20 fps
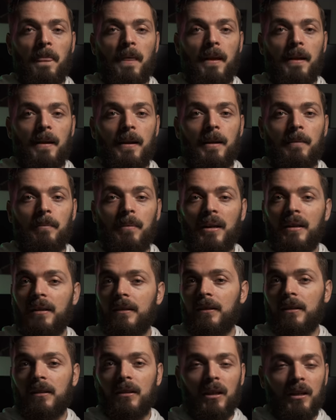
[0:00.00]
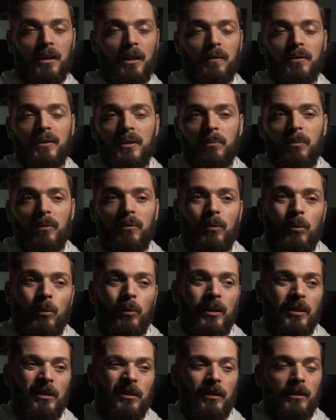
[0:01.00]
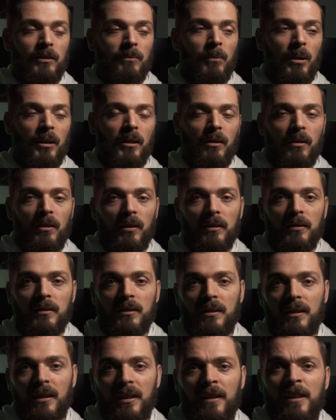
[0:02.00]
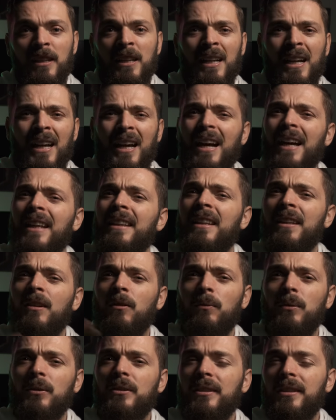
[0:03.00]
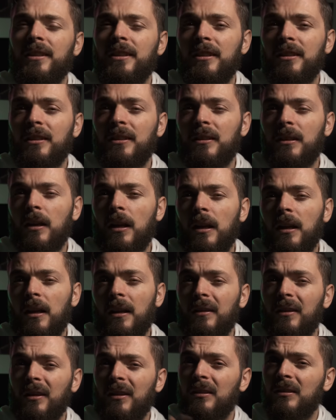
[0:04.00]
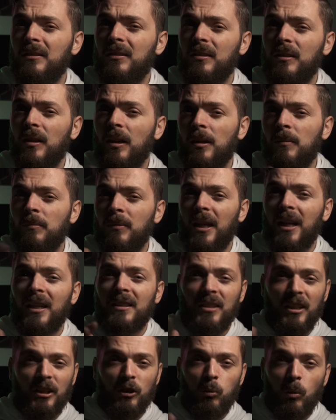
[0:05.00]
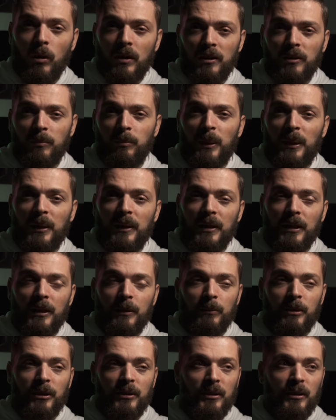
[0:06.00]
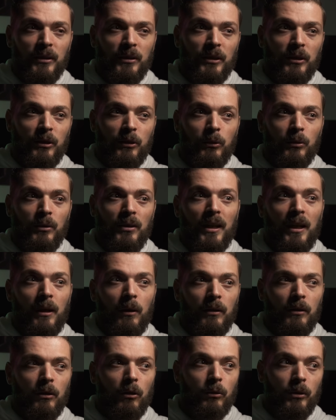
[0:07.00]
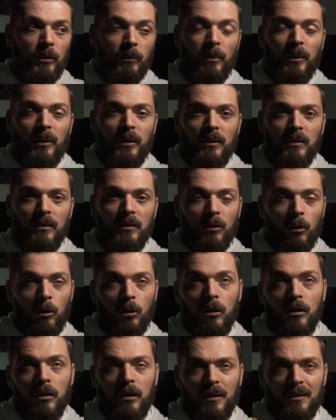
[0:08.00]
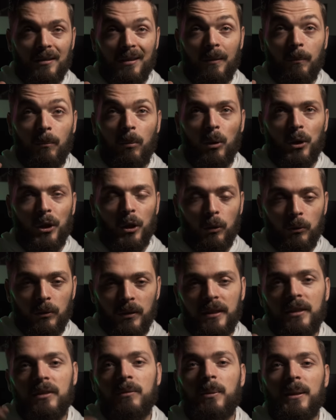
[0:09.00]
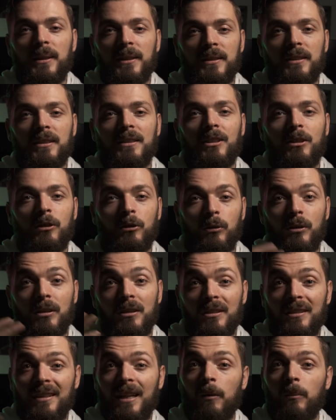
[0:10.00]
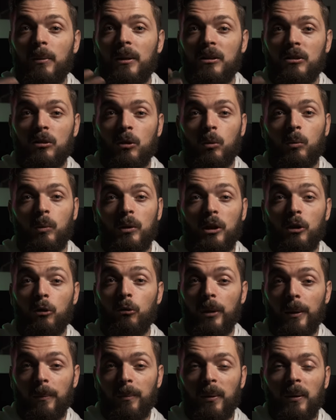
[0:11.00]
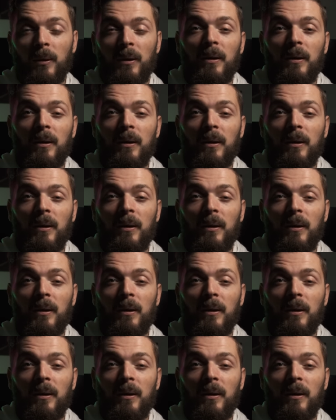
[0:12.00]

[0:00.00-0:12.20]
And like I've said before, there's minor things in there. And then obviously, there's the XH1 has been discontinued now, and only being, or I say body only, is being discontinued and is now being sold with the grip.